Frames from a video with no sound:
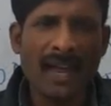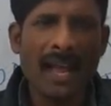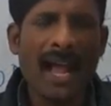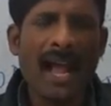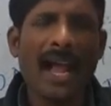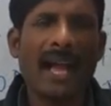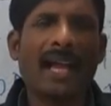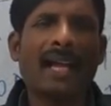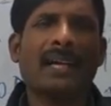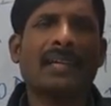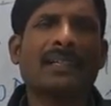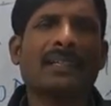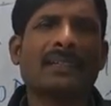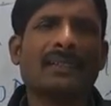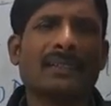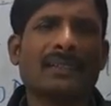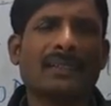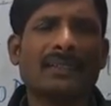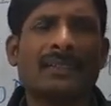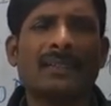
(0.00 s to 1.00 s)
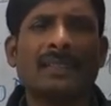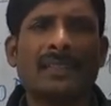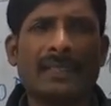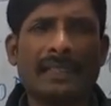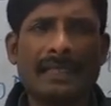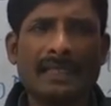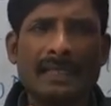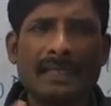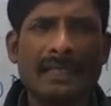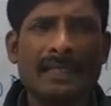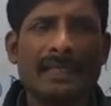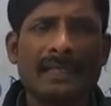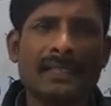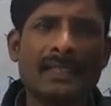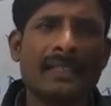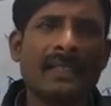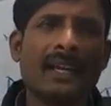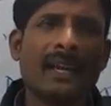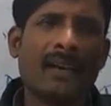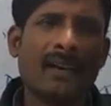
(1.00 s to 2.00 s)
and he
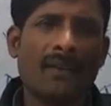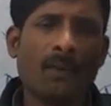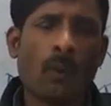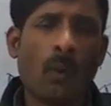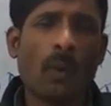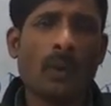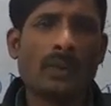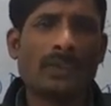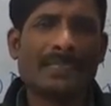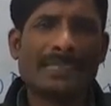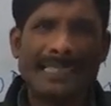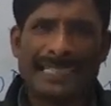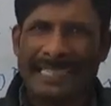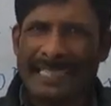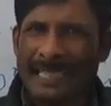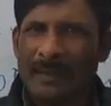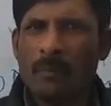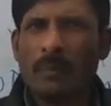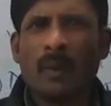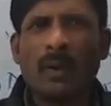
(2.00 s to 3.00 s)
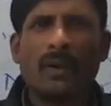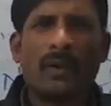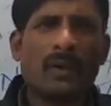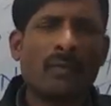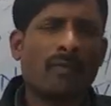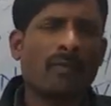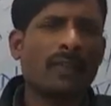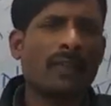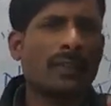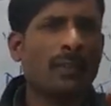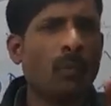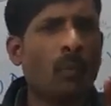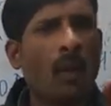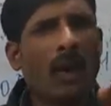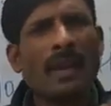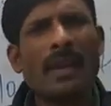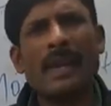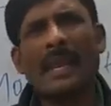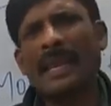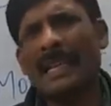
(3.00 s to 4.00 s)
was crippled with
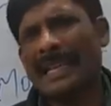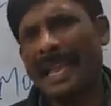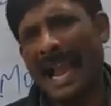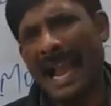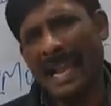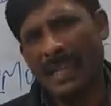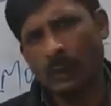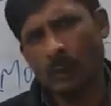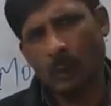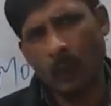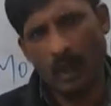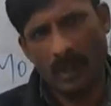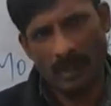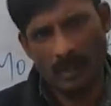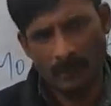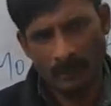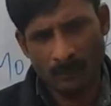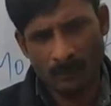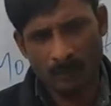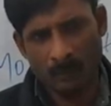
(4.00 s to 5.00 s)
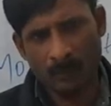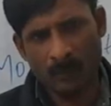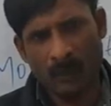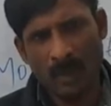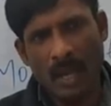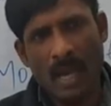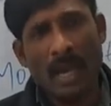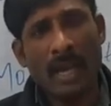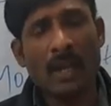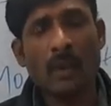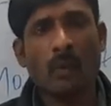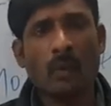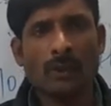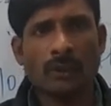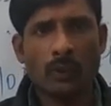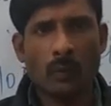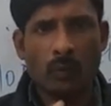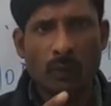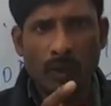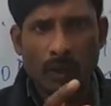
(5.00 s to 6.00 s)
one leg as well. He was a
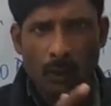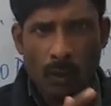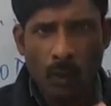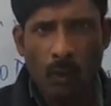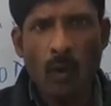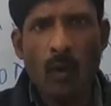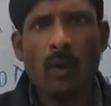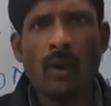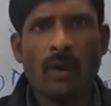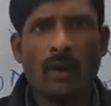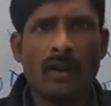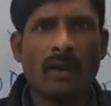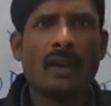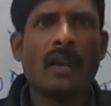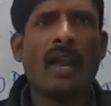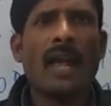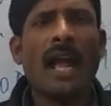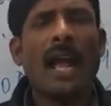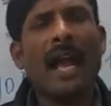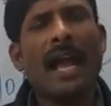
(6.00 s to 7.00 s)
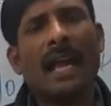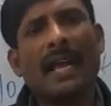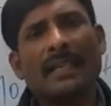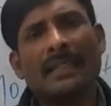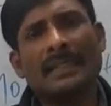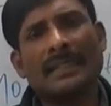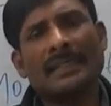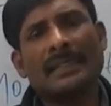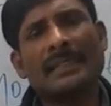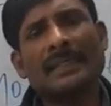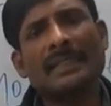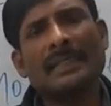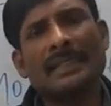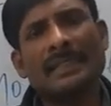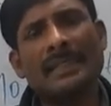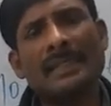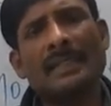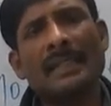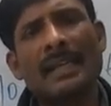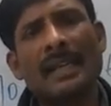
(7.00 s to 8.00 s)
widower, and
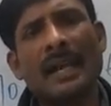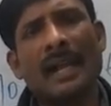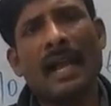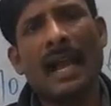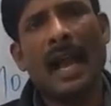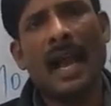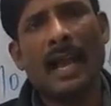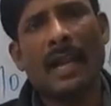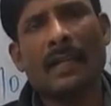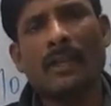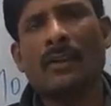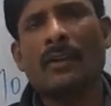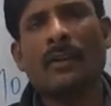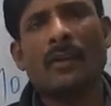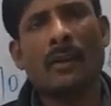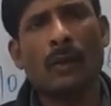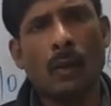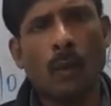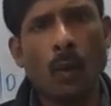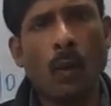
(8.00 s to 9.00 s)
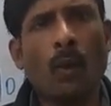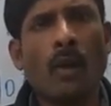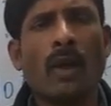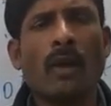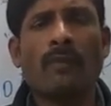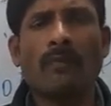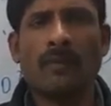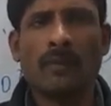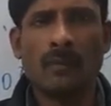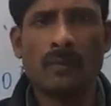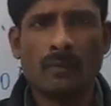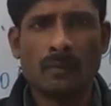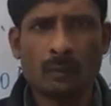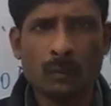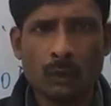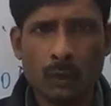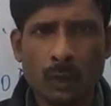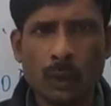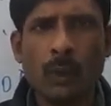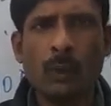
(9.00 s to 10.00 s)
he had grown up
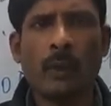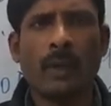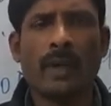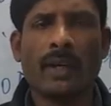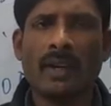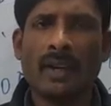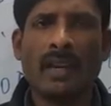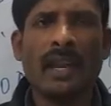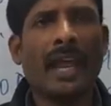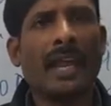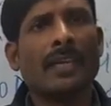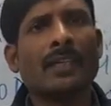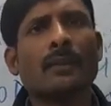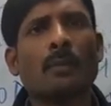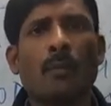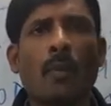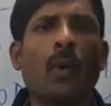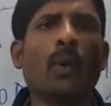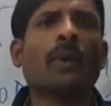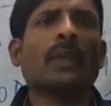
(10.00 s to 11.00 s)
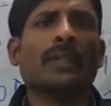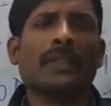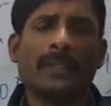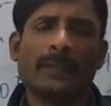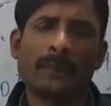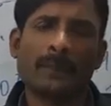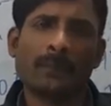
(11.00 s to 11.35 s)
children like Bholi.